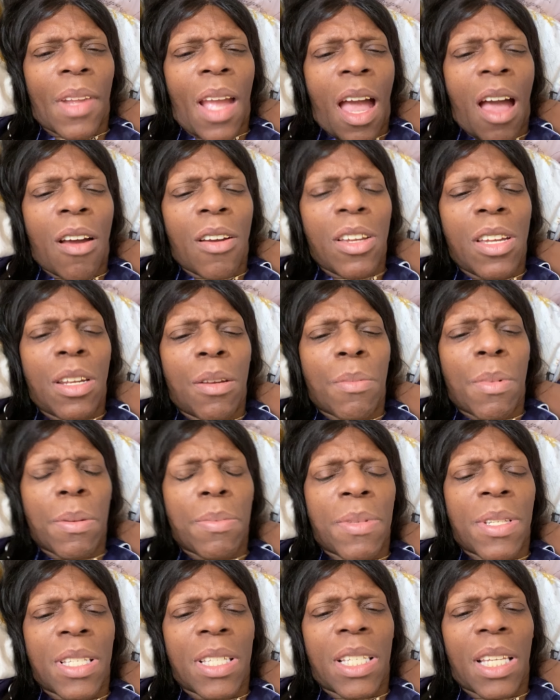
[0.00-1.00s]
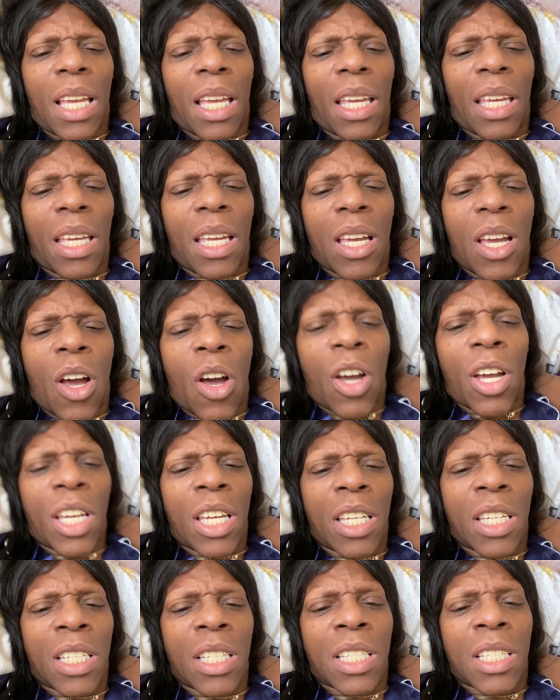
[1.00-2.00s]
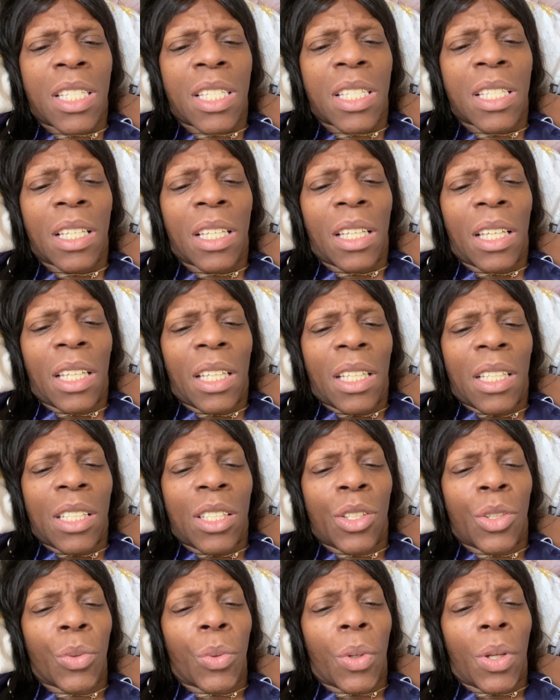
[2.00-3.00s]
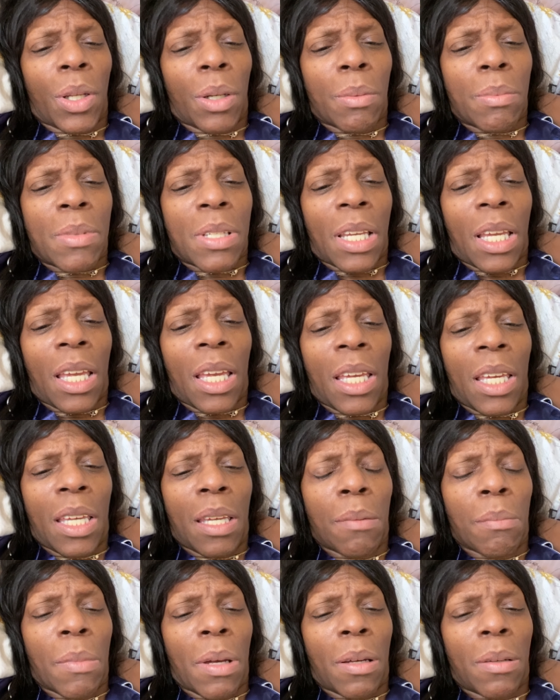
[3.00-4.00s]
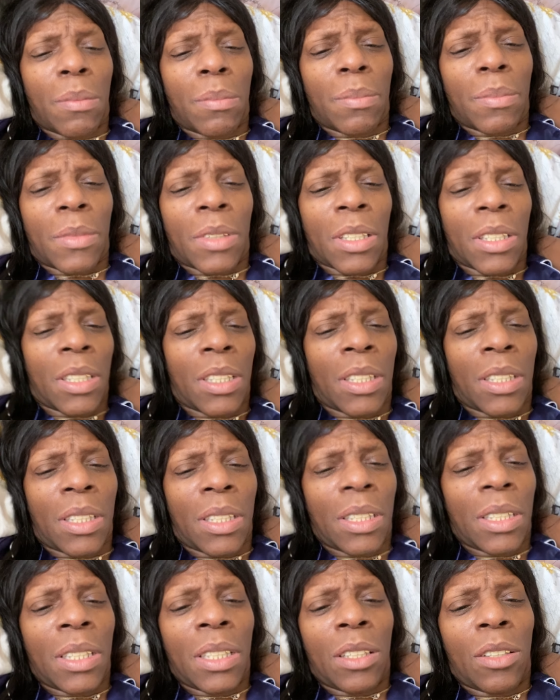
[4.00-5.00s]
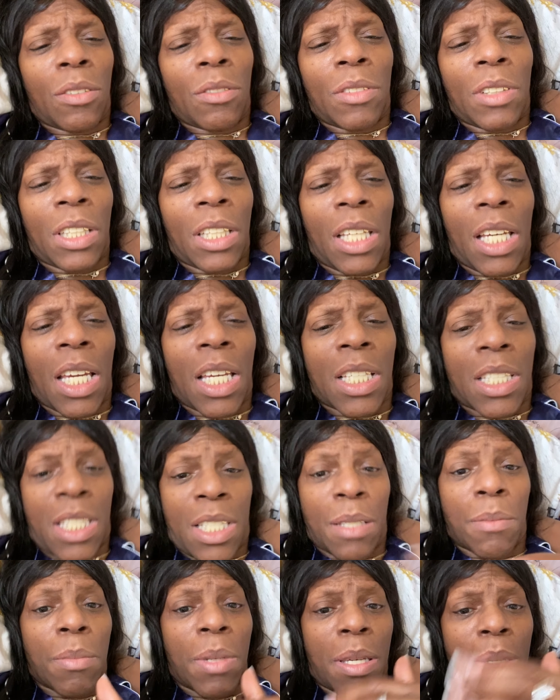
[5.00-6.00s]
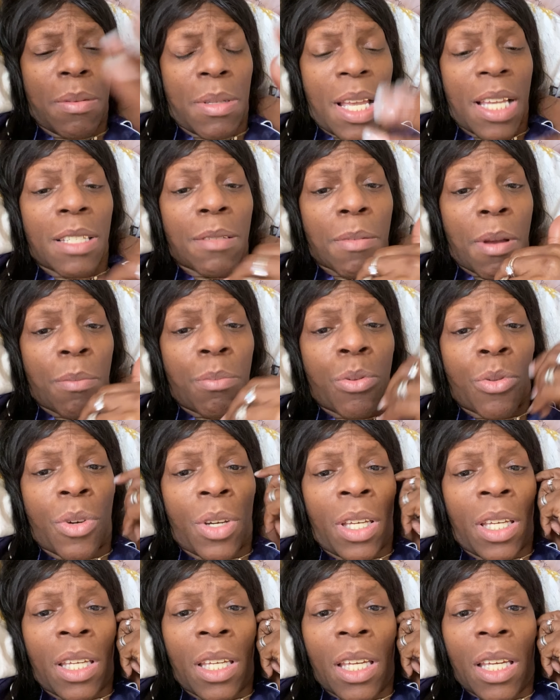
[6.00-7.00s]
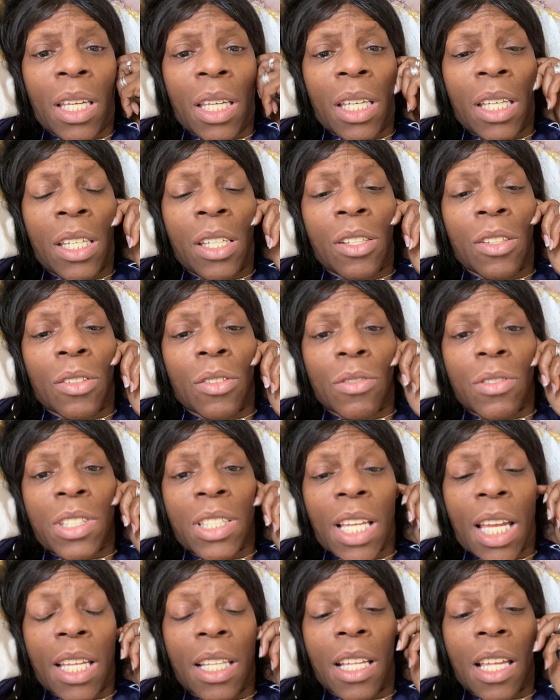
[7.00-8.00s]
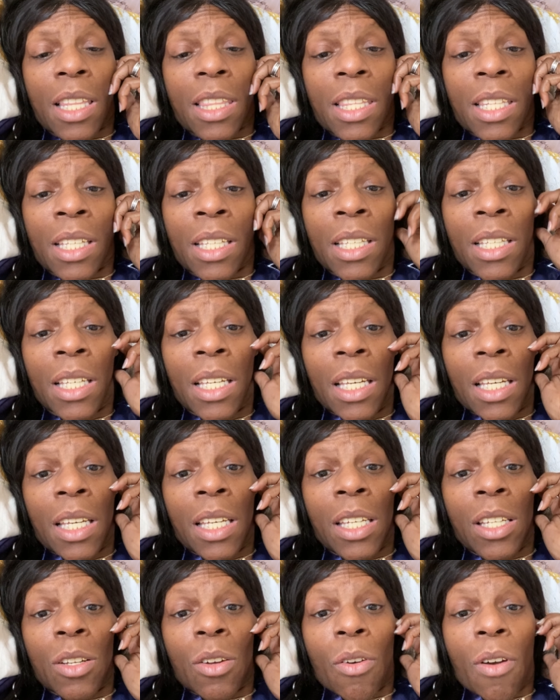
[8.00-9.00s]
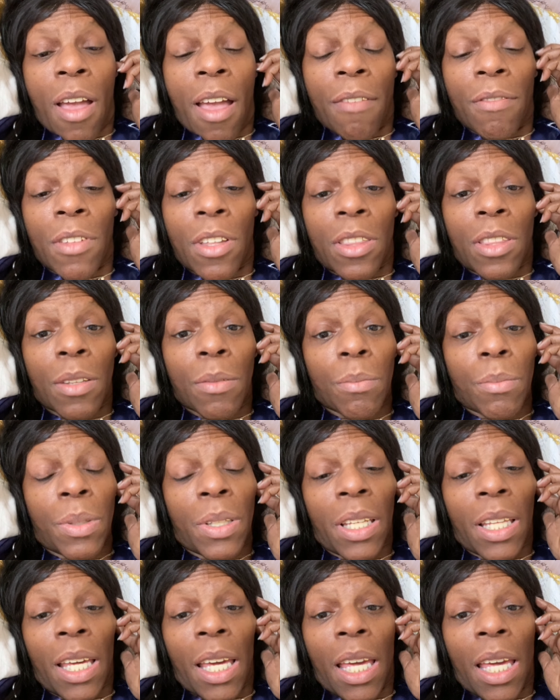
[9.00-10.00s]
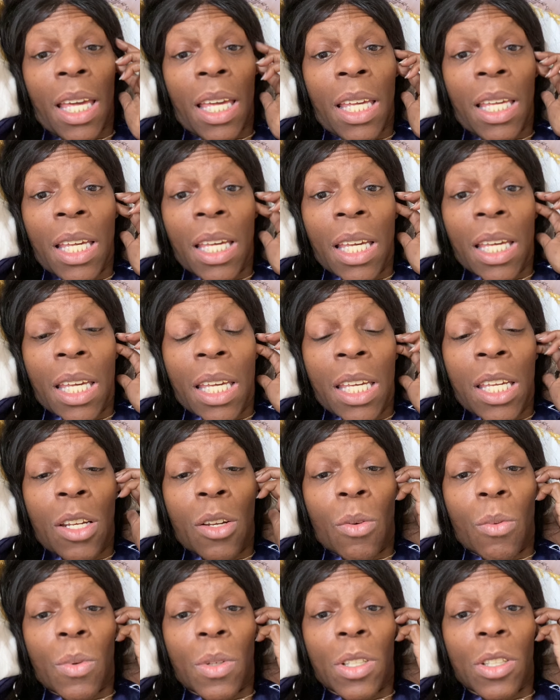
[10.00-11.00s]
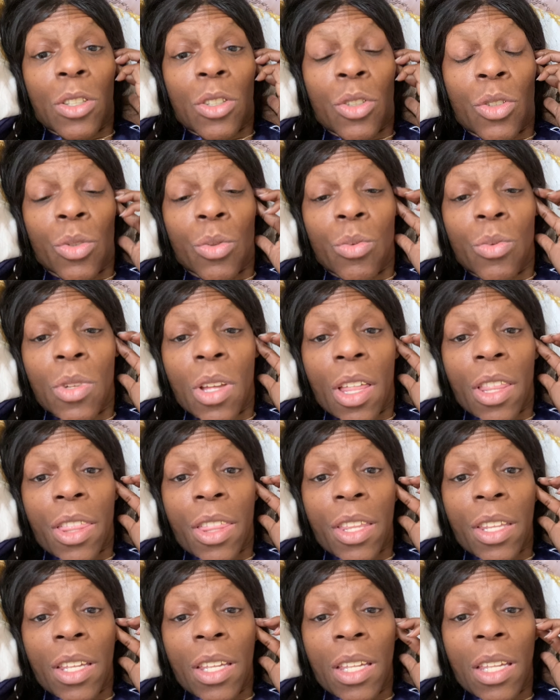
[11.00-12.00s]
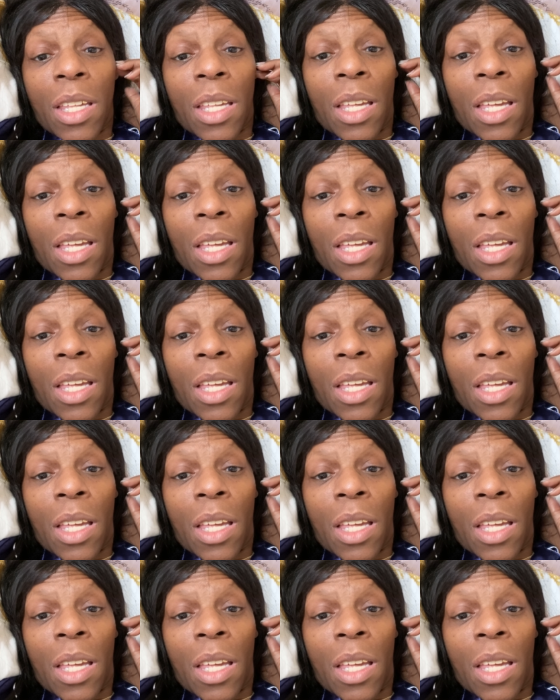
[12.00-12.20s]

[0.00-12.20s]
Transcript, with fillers: I'll hit him up today. I will hit his daughter up to hit him up because he don't really answer me. That's my point. He don't say nothing. He don't have nothing planned. He don't want to do nothing.